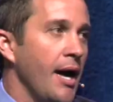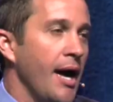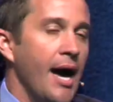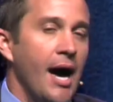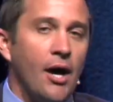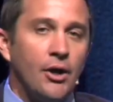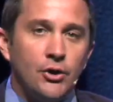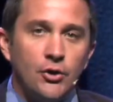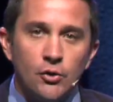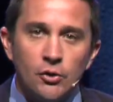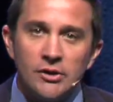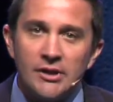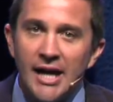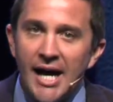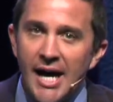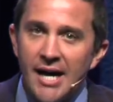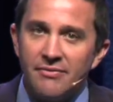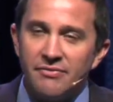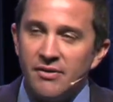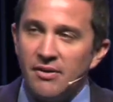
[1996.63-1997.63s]
how your
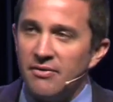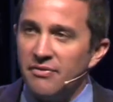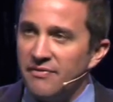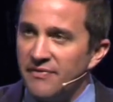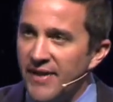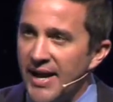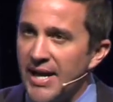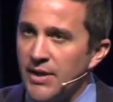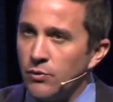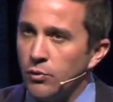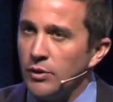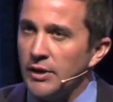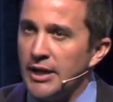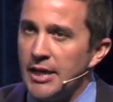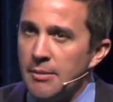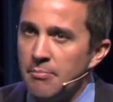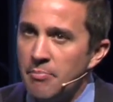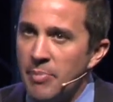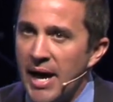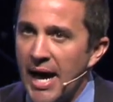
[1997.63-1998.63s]
life of faith will
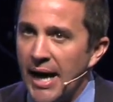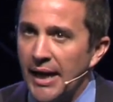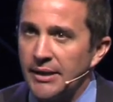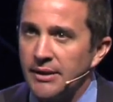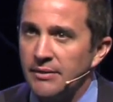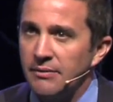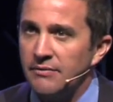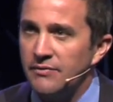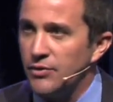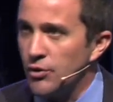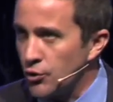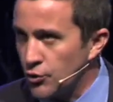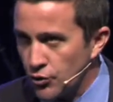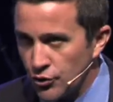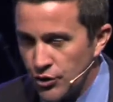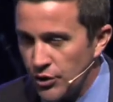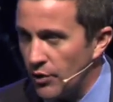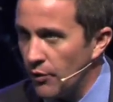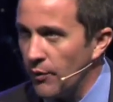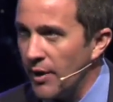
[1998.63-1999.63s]
impact future
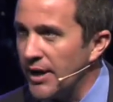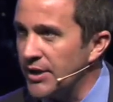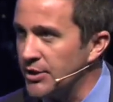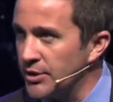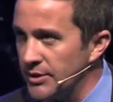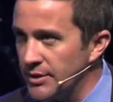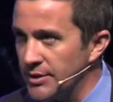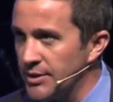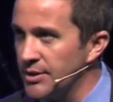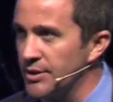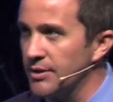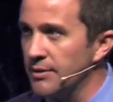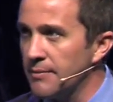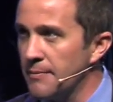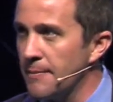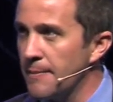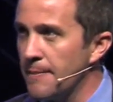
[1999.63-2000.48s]
generations.